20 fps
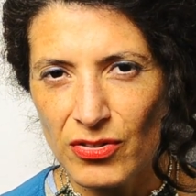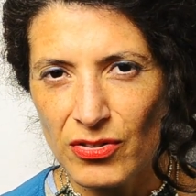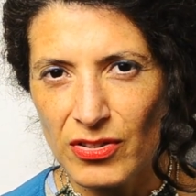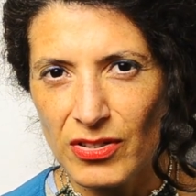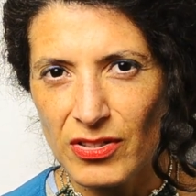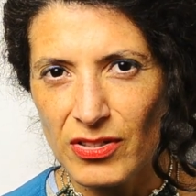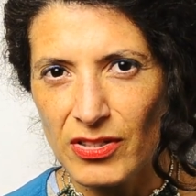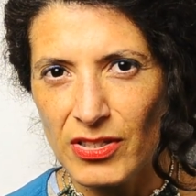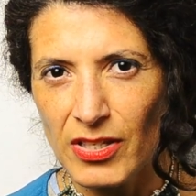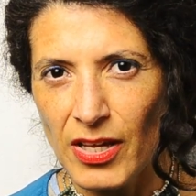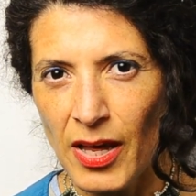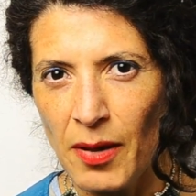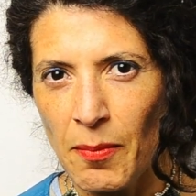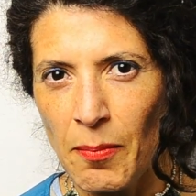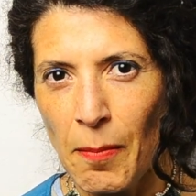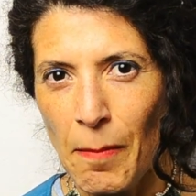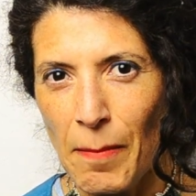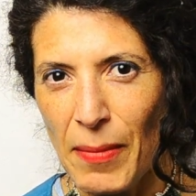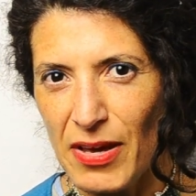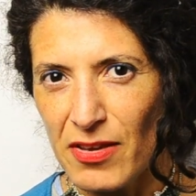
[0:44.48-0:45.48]
the
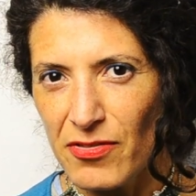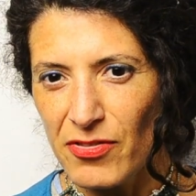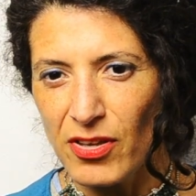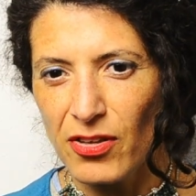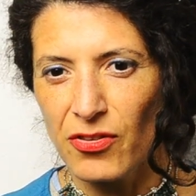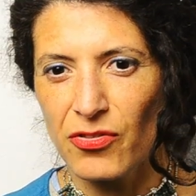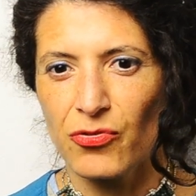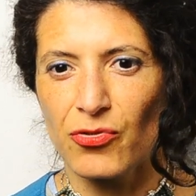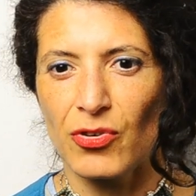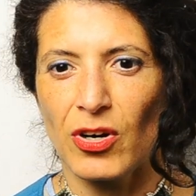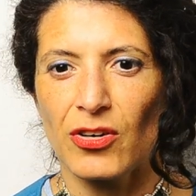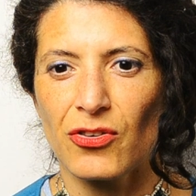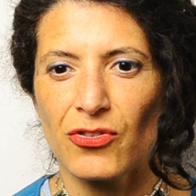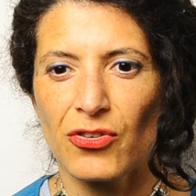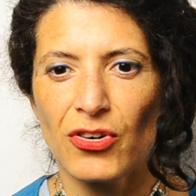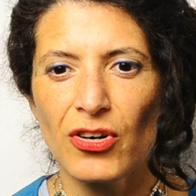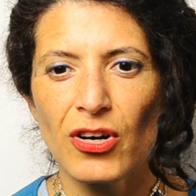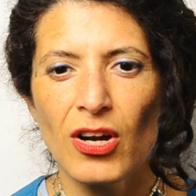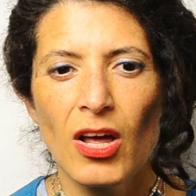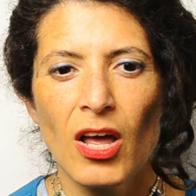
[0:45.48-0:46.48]
same basic
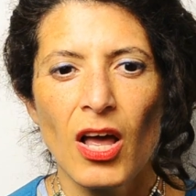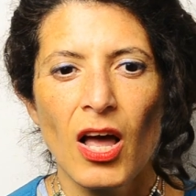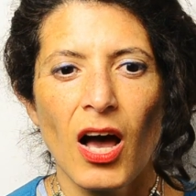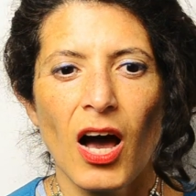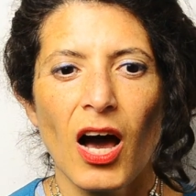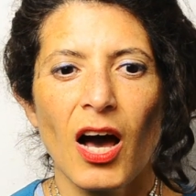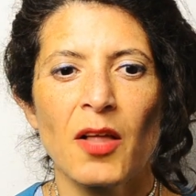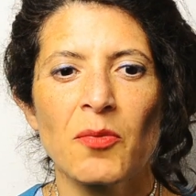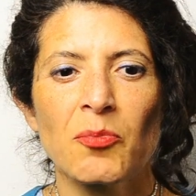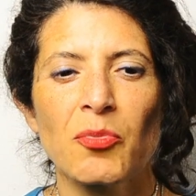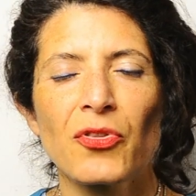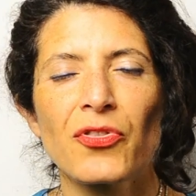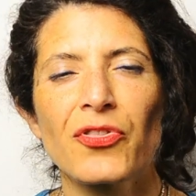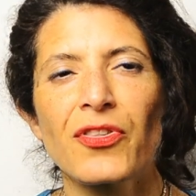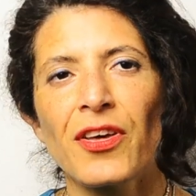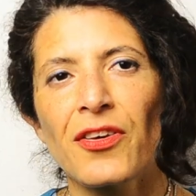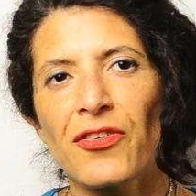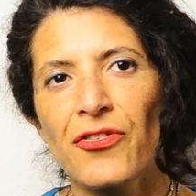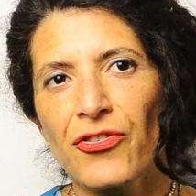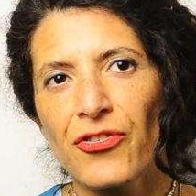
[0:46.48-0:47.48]
structure, and
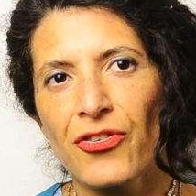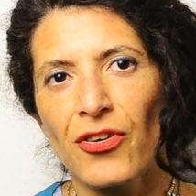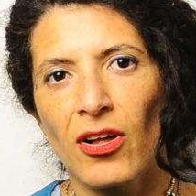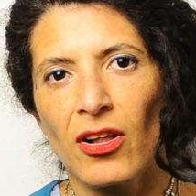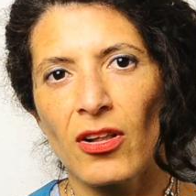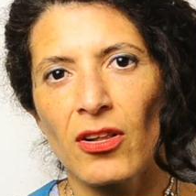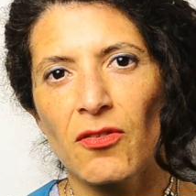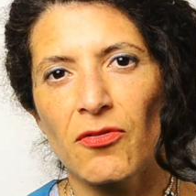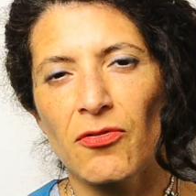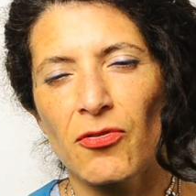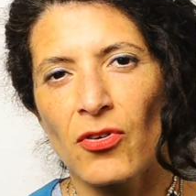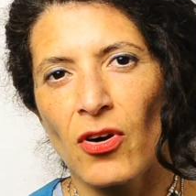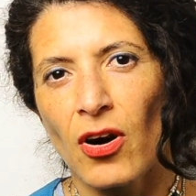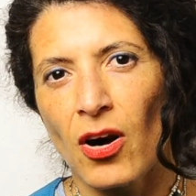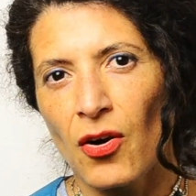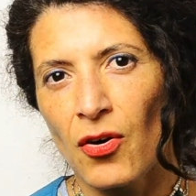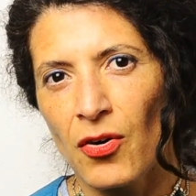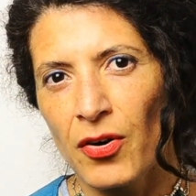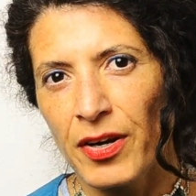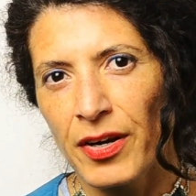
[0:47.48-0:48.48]
potential for
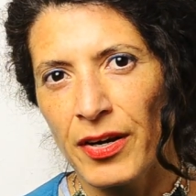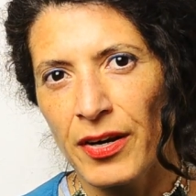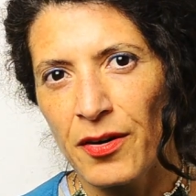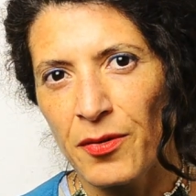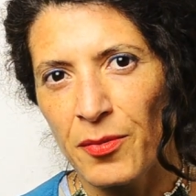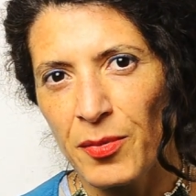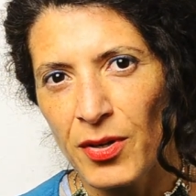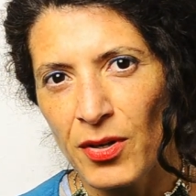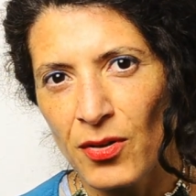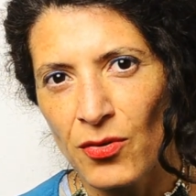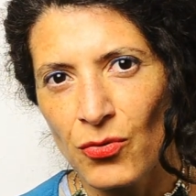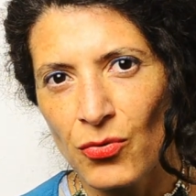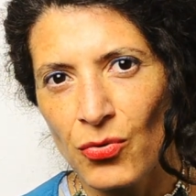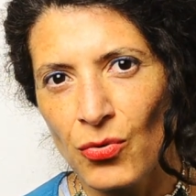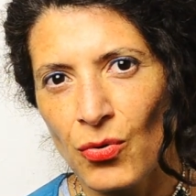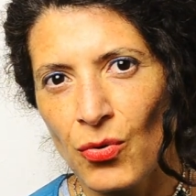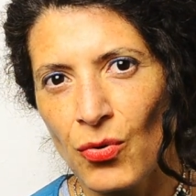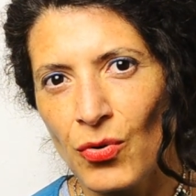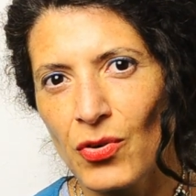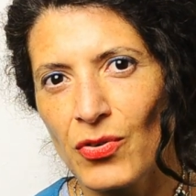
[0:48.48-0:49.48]
our inner being
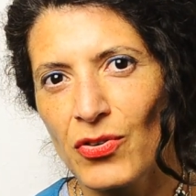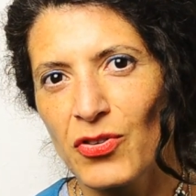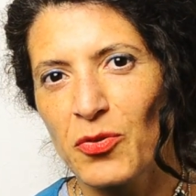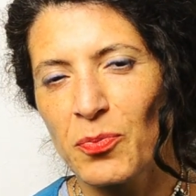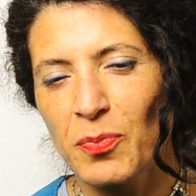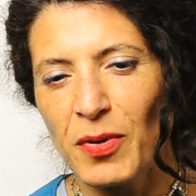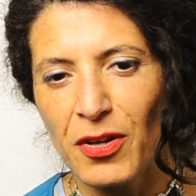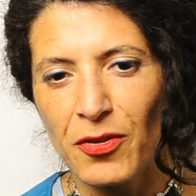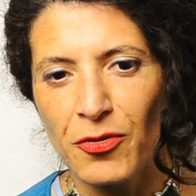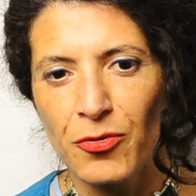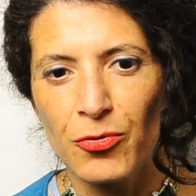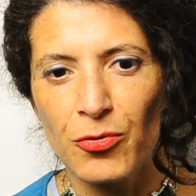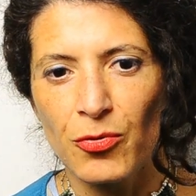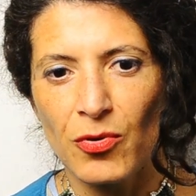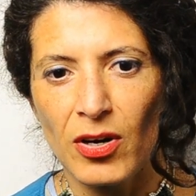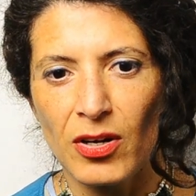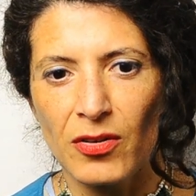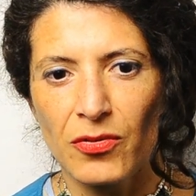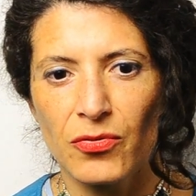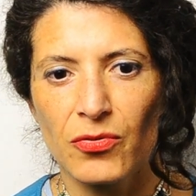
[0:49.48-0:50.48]
to speak through
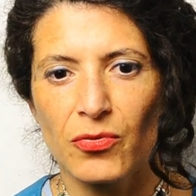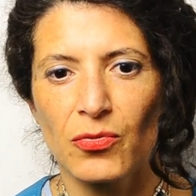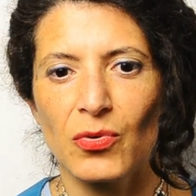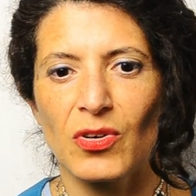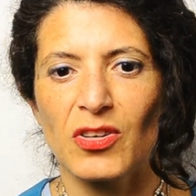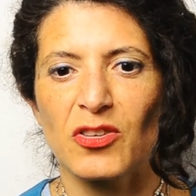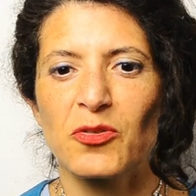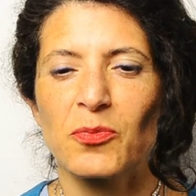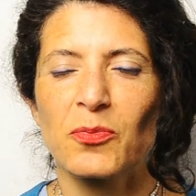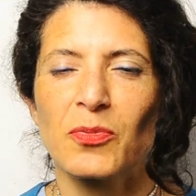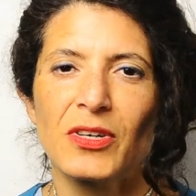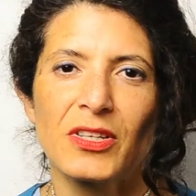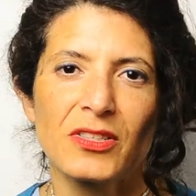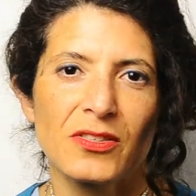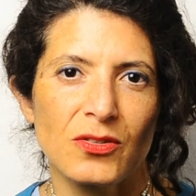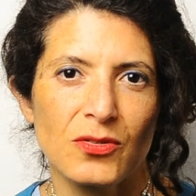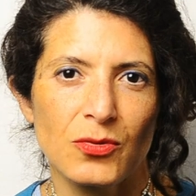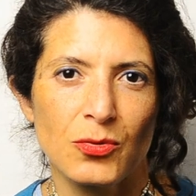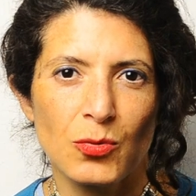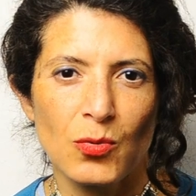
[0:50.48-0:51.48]
us, to
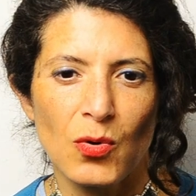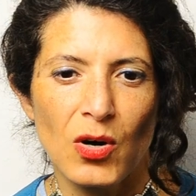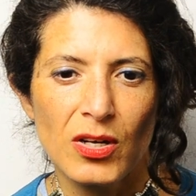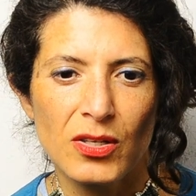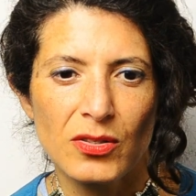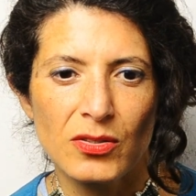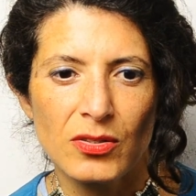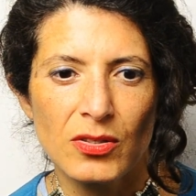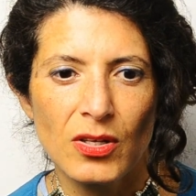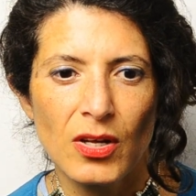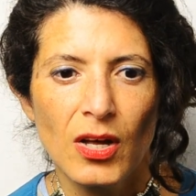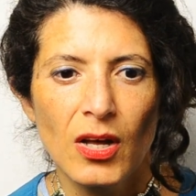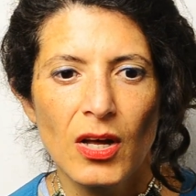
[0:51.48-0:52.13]
express through us.